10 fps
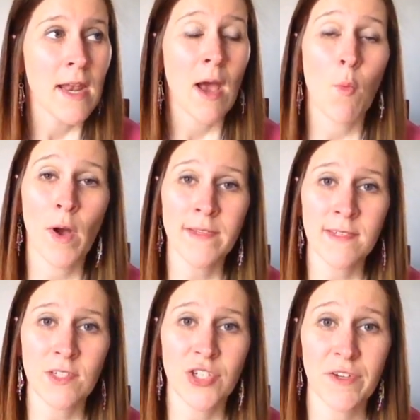Now,
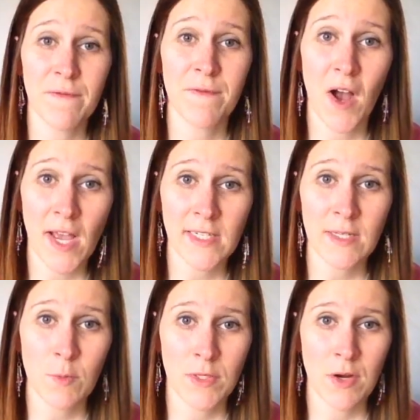once she
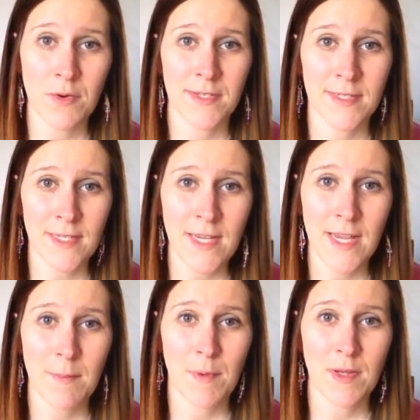finally would go to
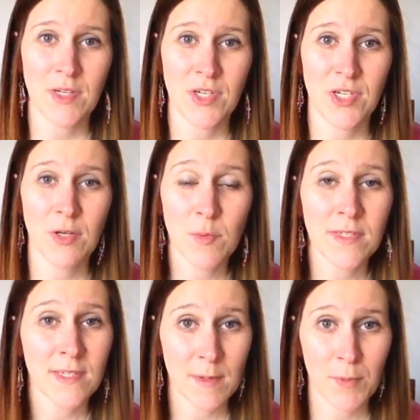sleep, she
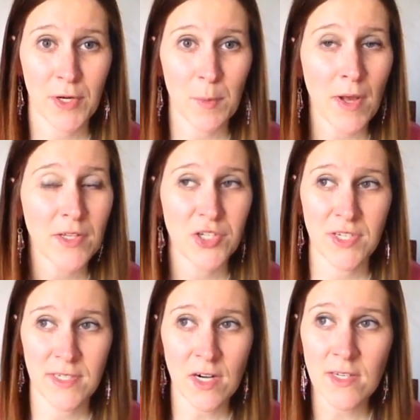would sleep pretty well. And
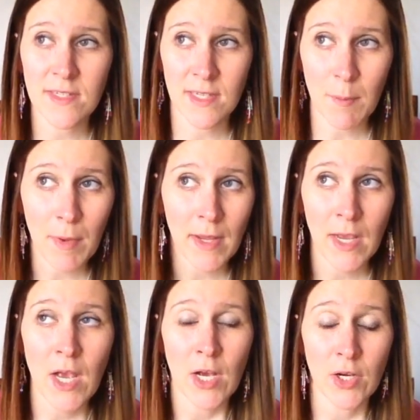she started sleeping
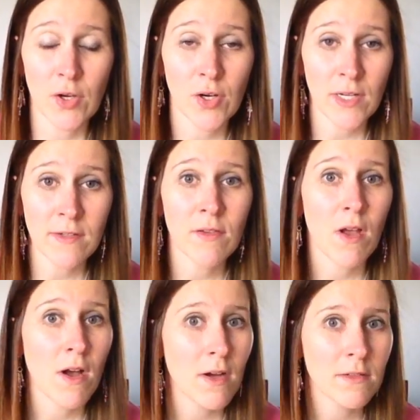good
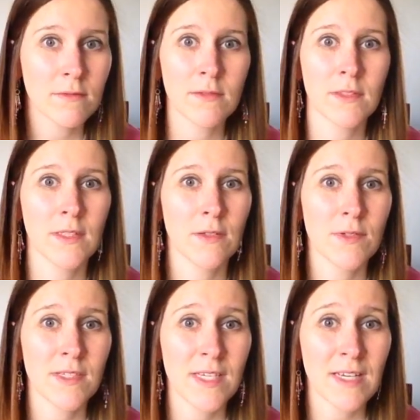long, you know,
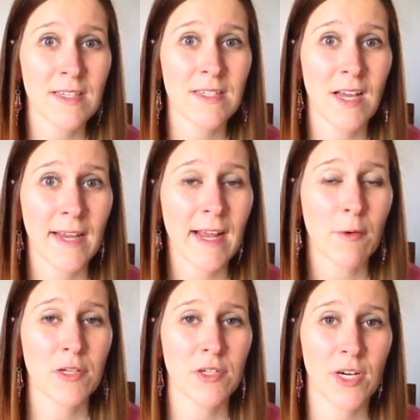6-9
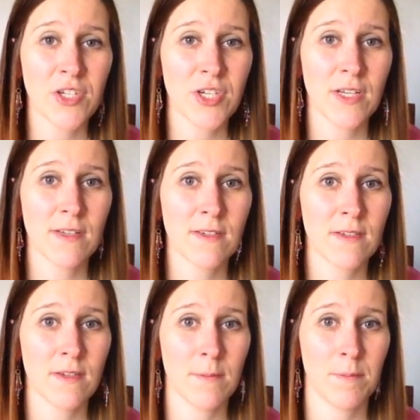hour
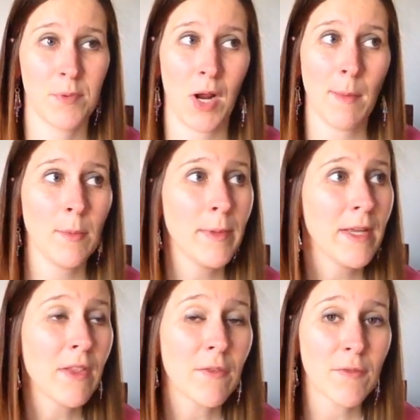stretches,
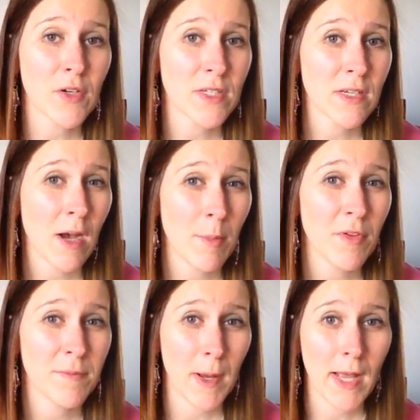probably in the first
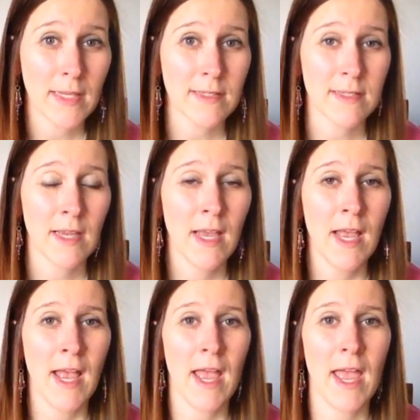couple of months.
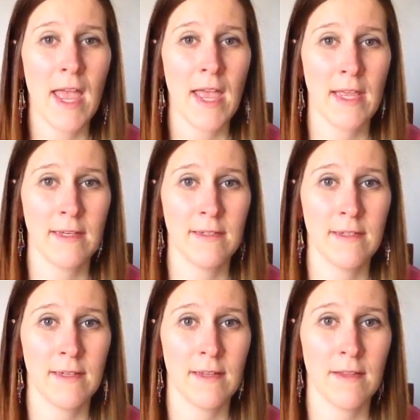
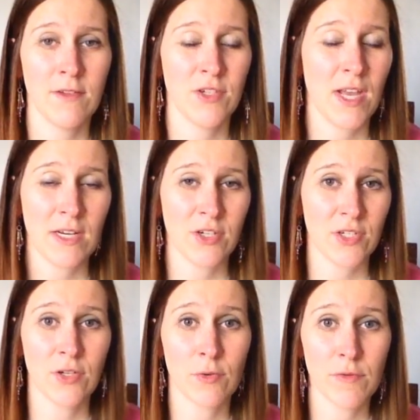And that
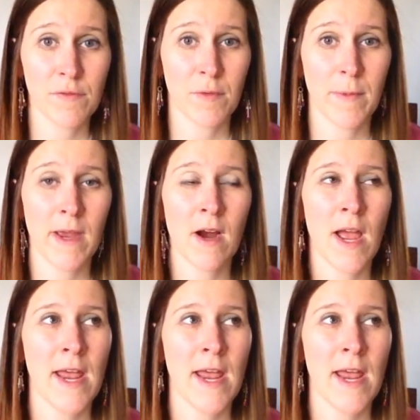just grew from there.